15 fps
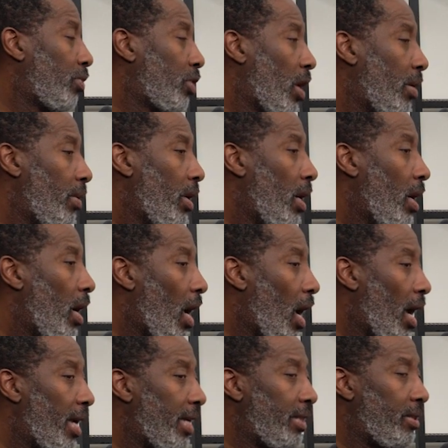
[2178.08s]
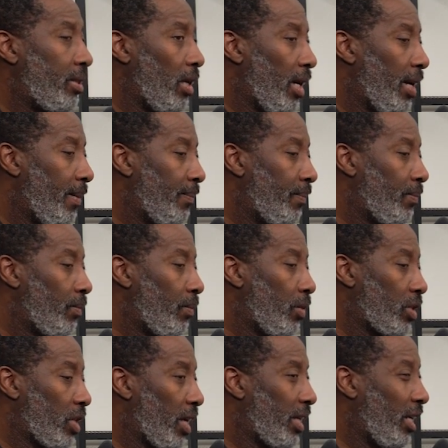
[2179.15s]
So I
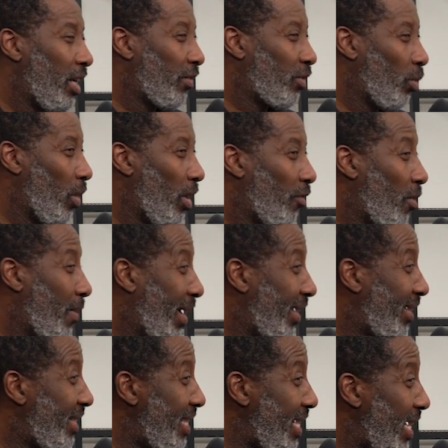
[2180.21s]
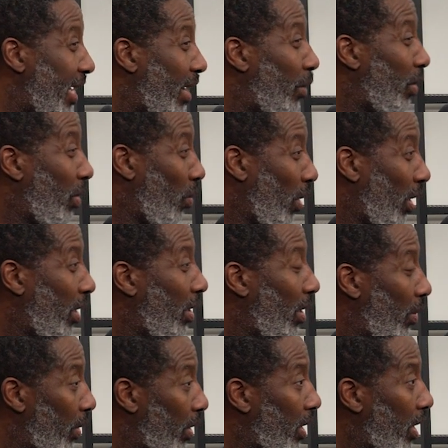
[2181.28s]
was lucky enough to work for about a year with
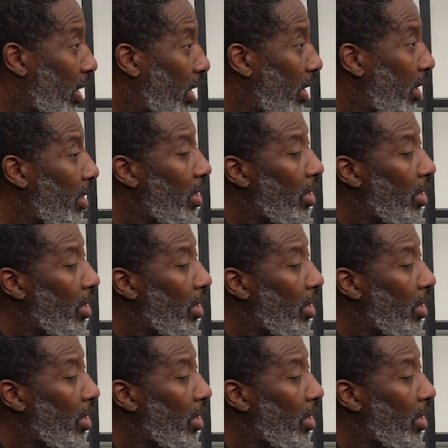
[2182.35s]
the